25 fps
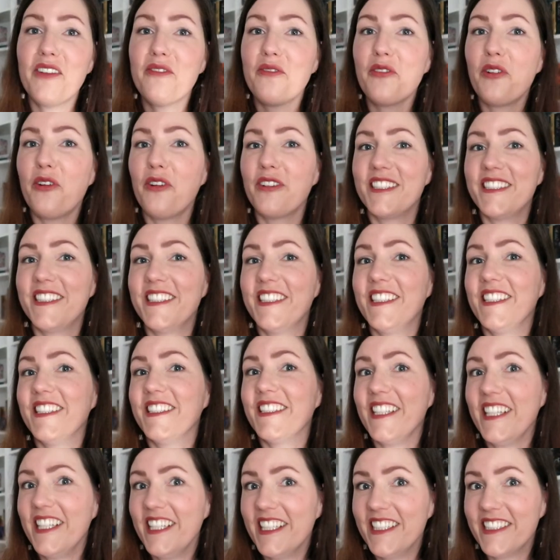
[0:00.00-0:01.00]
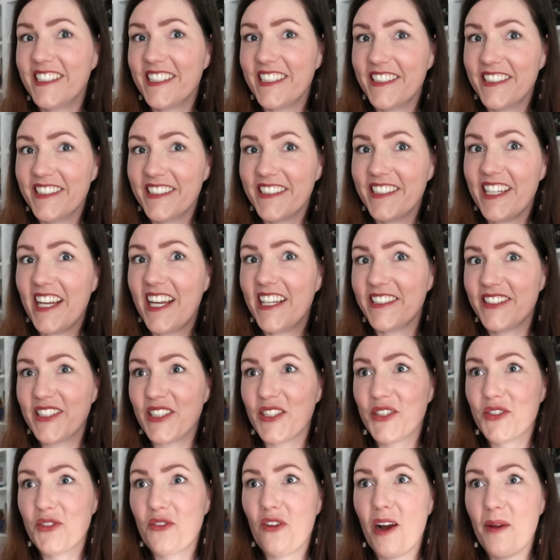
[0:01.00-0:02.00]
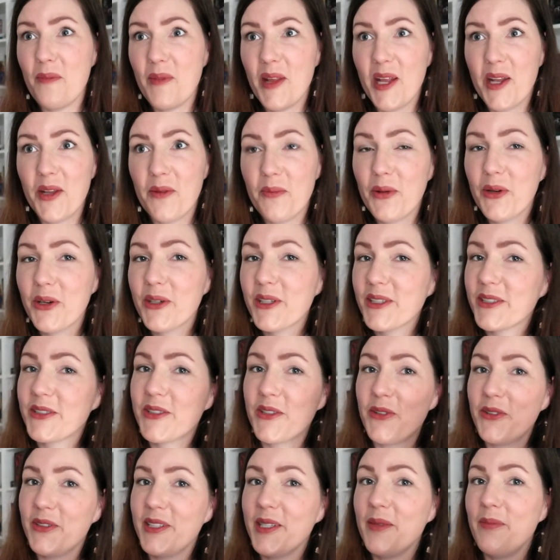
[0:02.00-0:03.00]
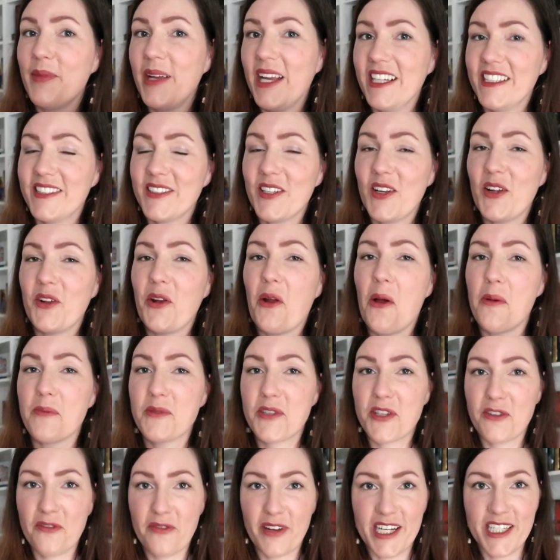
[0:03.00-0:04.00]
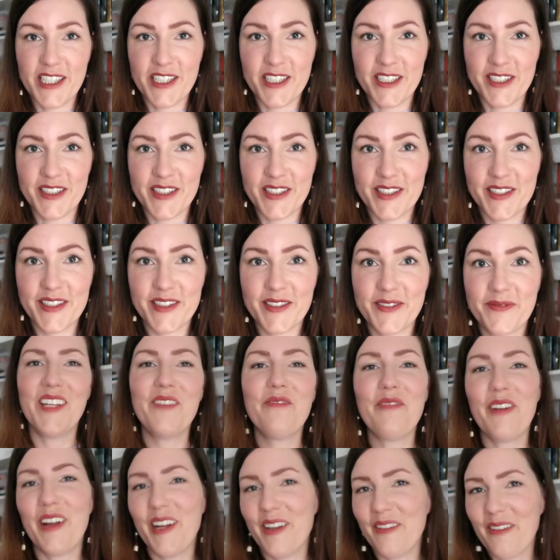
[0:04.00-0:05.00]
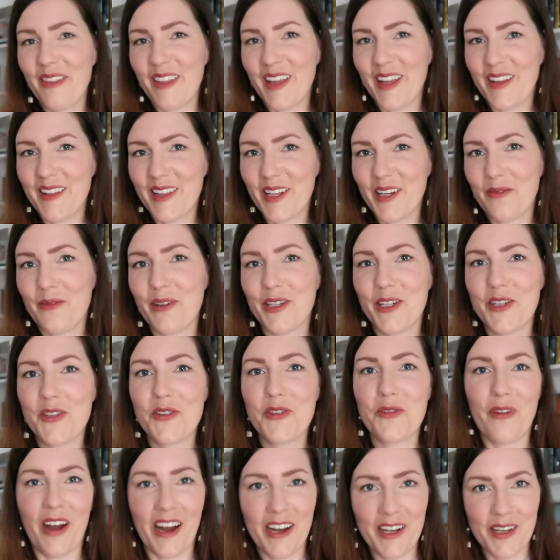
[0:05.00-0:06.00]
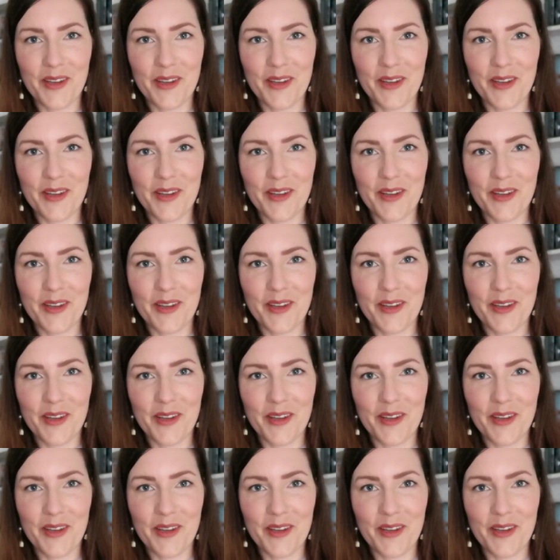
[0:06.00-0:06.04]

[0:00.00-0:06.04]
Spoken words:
of course, this isn't as described in the book, solely based on observations. The final thing that I wanted to rant